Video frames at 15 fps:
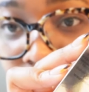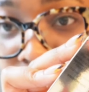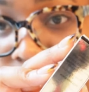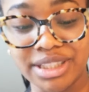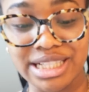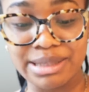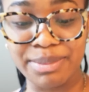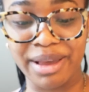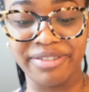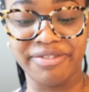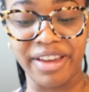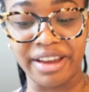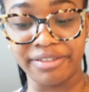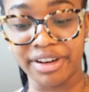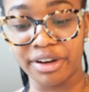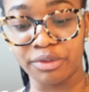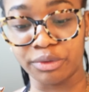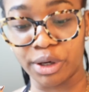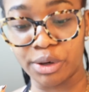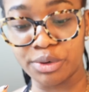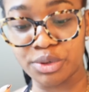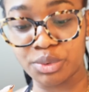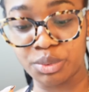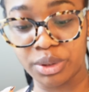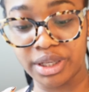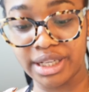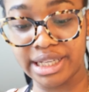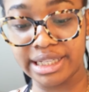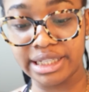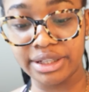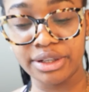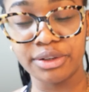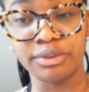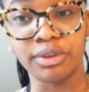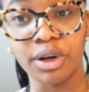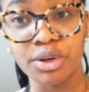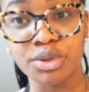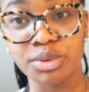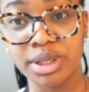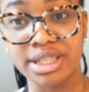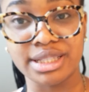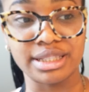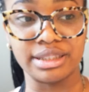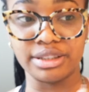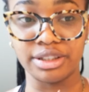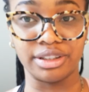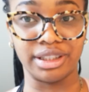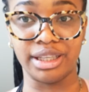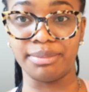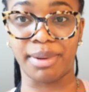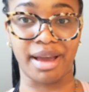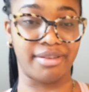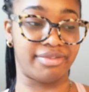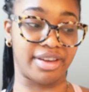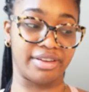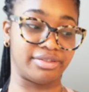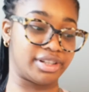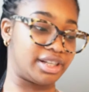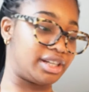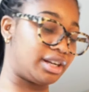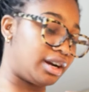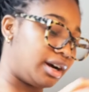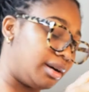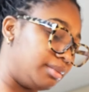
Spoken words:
This is my favorite, Rosewood. Rosewood is literally my favorite